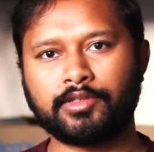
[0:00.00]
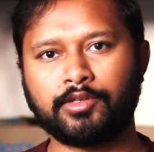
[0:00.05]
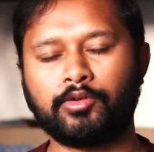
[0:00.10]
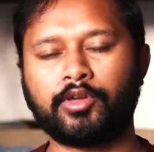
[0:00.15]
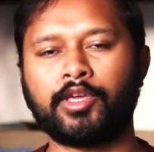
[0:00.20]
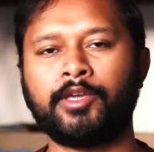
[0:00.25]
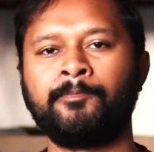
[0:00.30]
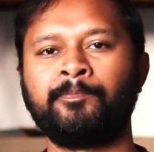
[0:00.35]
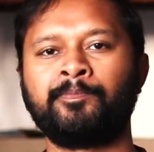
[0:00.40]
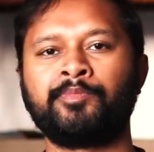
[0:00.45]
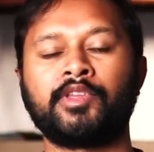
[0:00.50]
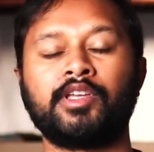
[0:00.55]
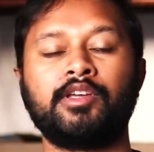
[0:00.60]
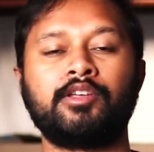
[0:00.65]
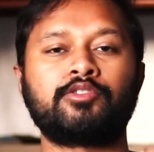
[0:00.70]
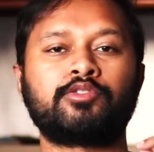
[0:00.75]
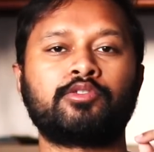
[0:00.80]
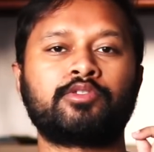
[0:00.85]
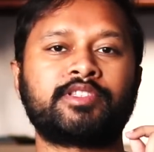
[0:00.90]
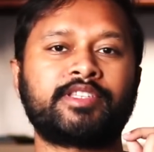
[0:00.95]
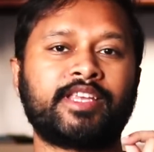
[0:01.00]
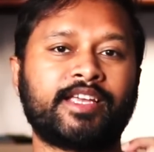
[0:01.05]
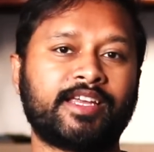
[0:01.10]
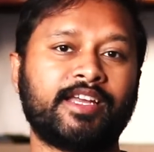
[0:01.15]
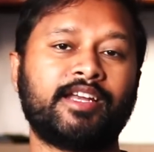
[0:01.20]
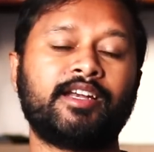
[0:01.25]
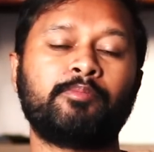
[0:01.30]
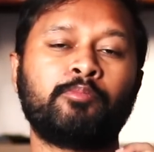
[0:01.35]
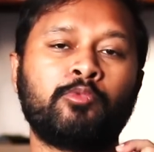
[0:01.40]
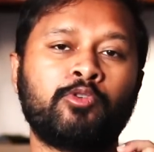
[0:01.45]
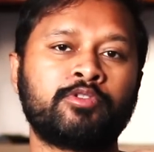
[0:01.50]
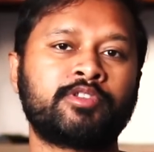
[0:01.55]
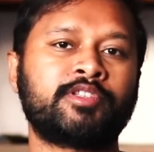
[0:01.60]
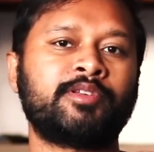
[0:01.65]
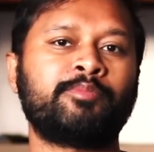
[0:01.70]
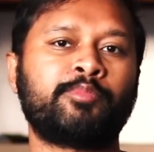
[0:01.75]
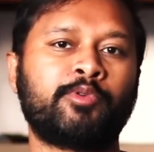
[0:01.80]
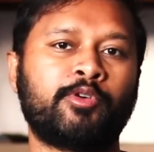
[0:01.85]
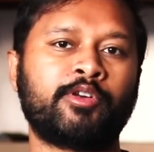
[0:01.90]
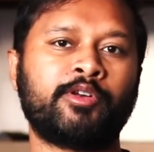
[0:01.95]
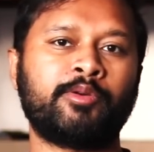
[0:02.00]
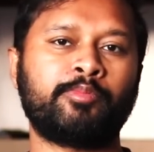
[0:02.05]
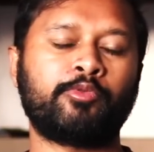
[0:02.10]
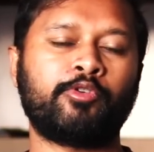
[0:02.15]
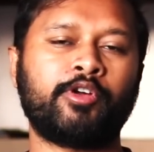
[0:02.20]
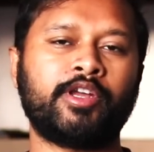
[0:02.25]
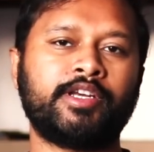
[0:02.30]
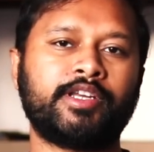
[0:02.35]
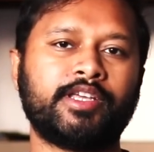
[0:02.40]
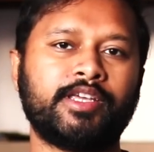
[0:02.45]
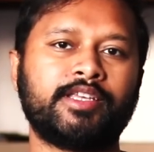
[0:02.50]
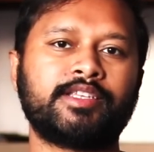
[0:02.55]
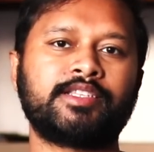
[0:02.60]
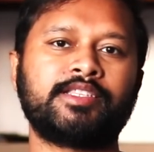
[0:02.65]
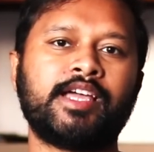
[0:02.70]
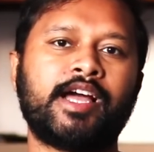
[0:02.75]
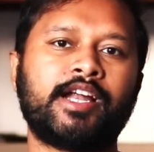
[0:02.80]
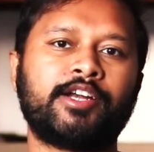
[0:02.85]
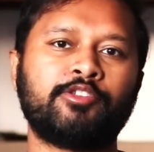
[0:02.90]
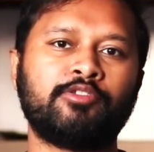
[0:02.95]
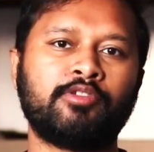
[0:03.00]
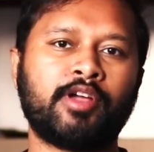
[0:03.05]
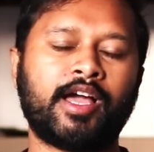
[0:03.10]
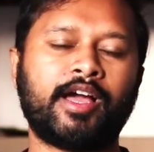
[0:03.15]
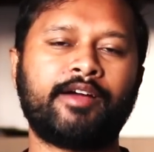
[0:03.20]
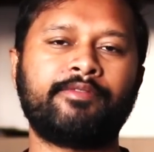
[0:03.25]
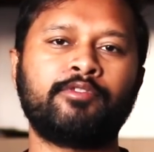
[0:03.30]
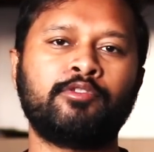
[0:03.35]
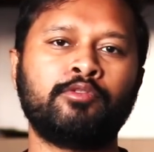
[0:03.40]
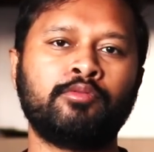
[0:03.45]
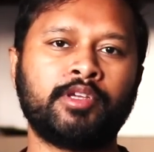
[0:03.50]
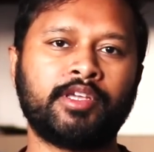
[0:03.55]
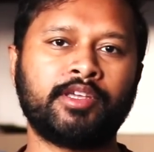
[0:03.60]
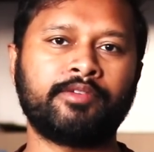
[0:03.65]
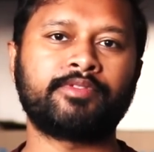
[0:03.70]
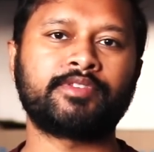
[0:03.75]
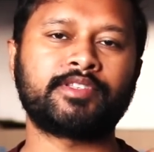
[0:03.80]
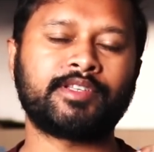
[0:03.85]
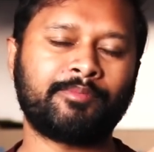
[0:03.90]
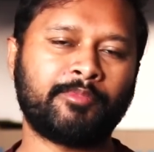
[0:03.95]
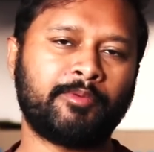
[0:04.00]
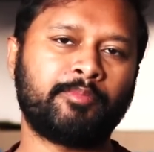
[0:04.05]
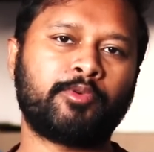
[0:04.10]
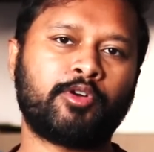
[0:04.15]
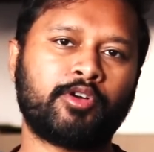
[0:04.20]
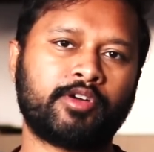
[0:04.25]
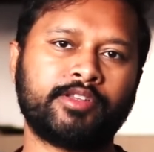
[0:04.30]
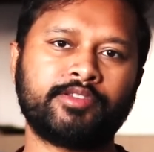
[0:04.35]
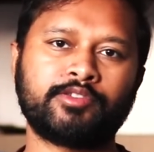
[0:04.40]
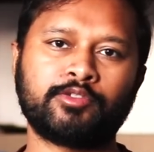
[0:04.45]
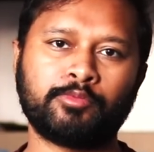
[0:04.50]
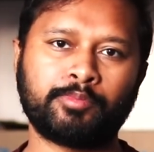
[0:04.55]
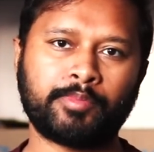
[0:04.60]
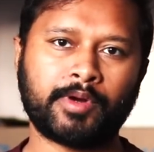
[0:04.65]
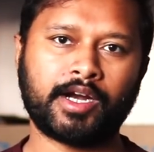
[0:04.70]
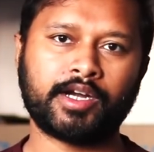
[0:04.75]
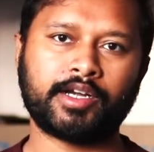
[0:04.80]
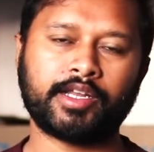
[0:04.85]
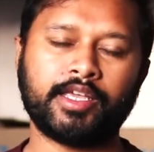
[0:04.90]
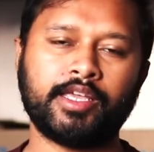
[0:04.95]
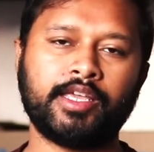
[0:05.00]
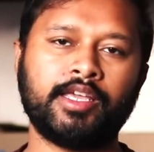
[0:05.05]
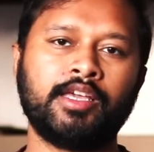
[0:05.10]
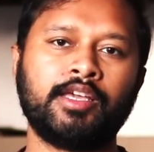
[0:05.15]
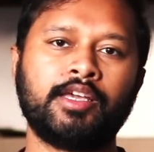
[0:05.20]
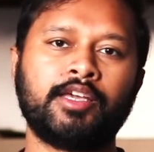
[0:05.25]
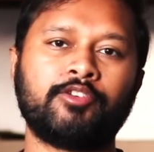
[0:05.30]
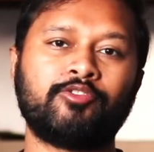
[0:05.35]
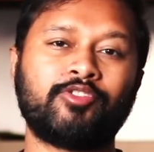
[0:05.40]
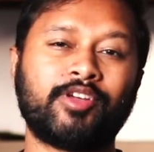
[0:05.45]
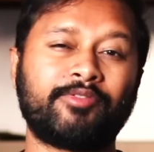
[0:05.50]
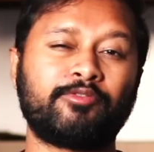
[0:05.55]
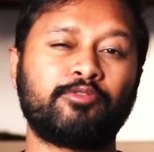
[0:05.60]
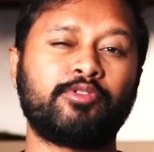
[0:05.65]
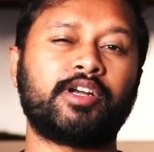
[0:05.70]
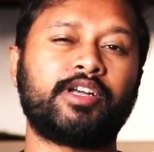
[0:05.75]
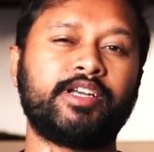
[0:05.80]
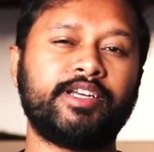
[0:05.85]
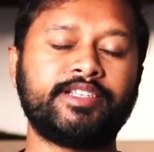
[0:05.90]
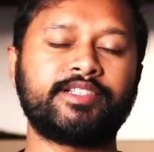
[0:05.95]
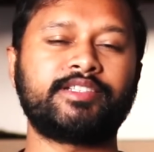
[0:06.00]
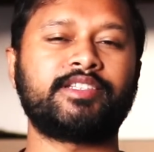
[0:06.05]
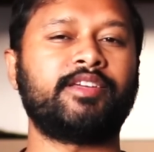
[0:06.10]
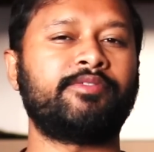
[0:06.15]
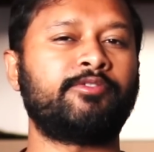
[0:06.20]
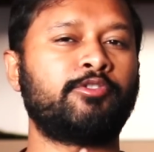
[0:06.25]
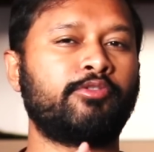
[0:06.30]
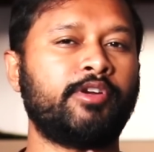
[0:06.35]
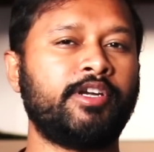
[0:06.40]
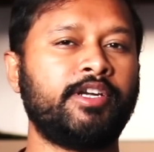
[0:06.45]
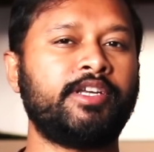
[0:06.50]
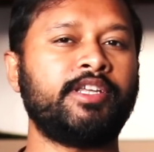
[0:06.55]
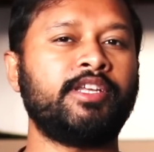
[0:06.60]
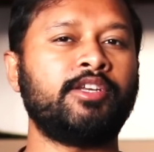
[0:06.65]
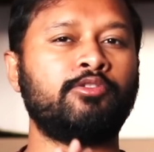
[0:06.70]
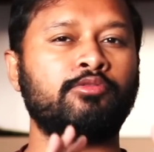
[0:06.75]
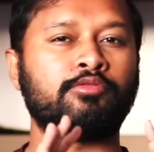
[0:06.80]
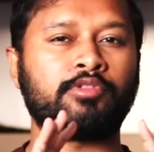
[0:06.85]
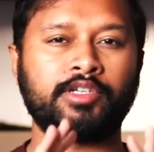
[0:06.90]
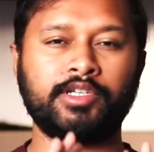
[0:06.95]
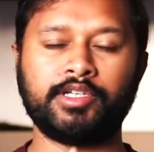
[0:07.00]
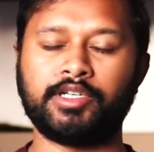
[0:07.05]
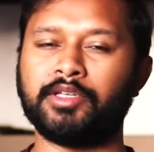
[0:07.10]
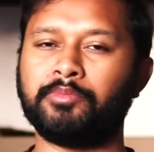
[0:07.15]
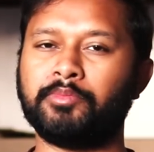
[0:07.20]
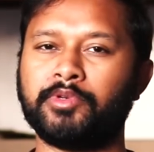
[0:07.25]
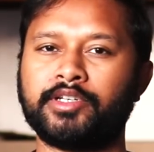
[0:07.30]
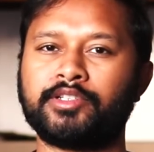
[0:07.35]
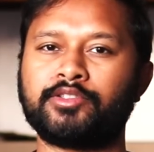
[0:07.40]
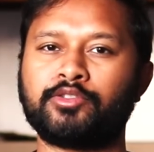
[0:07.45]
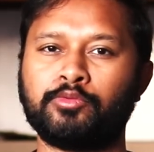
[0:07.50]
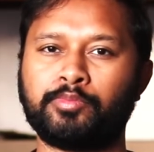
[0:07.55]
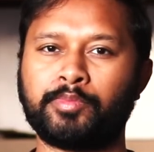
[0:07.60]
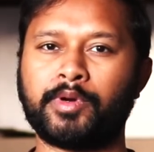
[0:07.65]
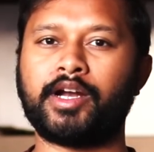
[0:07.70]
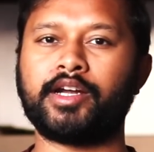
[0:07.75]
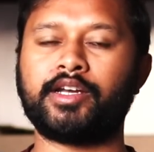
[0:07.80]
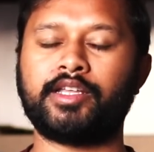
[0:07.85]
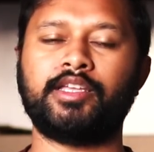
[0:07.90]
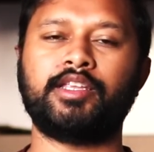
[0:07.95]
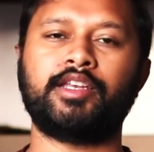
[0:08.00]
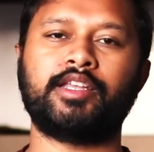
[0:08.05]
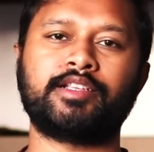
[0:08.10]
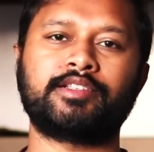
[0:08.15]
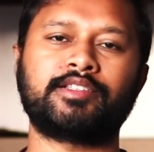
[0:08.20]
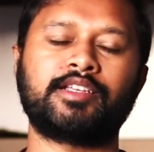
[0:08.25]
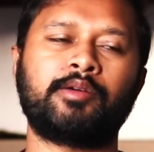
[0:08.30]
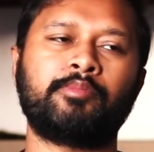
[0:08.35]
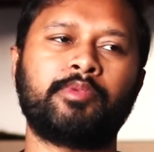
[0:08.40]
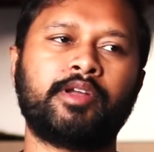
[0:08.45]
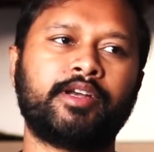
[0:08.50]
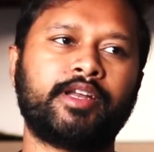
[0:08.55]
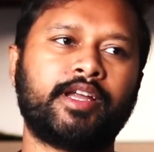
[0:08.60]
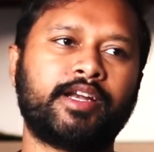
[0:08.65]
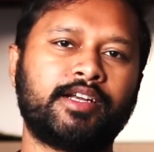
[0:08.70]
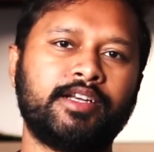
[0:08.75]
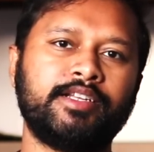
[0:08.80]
Okay, so second most important point is that you have to give some importance to part A. You have to at least give 20 to 30 minutes to part A in exam, and at